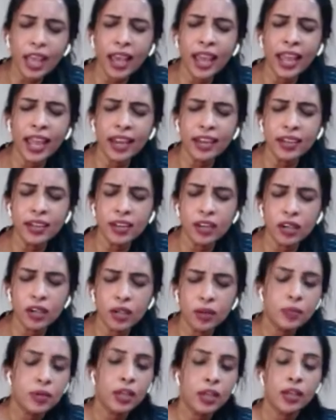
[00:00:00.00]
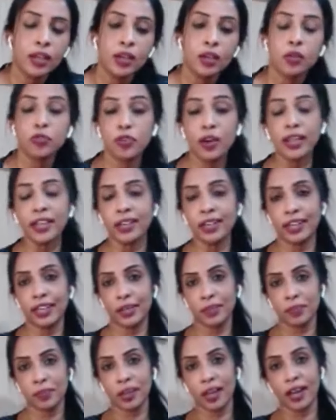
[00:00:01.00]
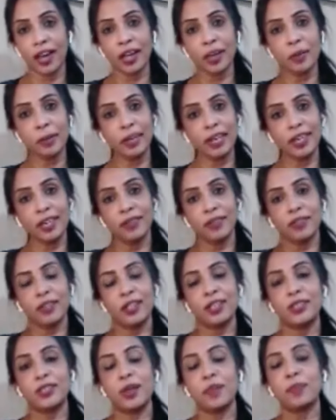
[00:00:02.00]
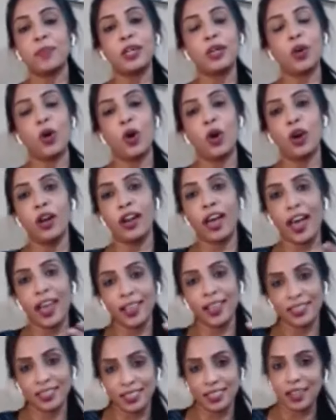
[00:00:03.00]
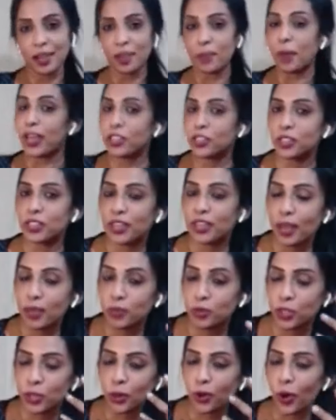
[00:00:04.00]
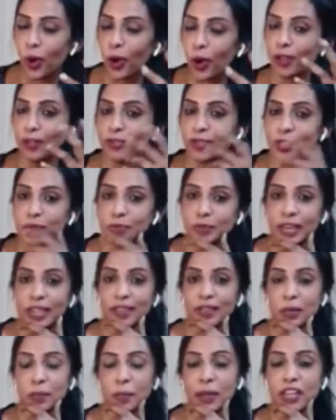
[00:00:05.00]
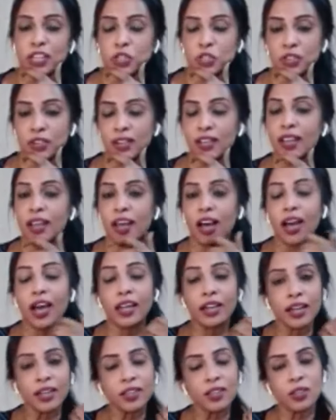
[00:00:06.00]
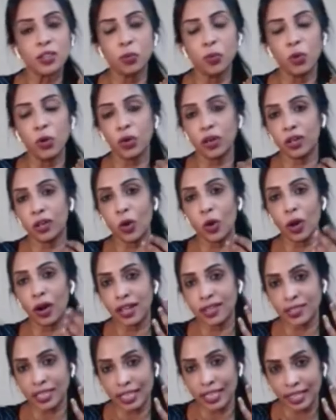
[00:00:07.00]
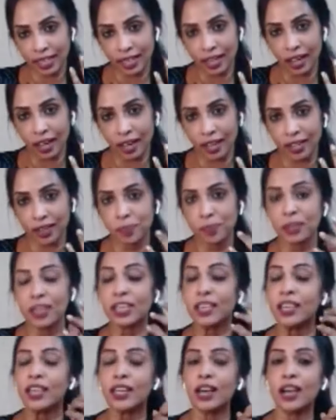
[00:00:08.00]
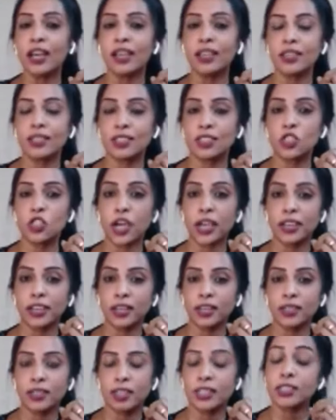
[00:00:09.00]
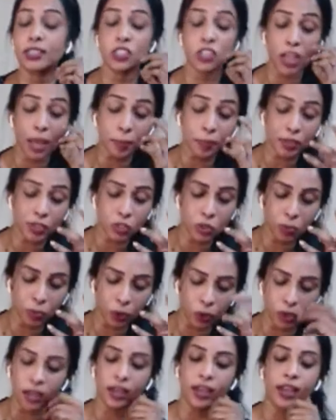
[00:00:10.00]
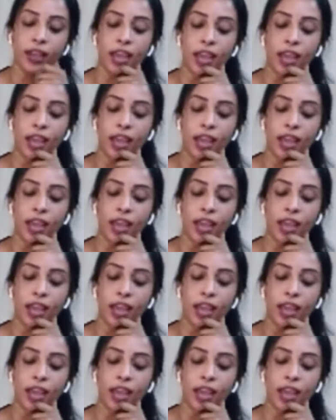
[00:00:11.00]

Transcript: And finally, I believe in something called as passion. I'm sure all of us believe in passion. I read this book called as Ikigai. Ikigai is a Japanese book.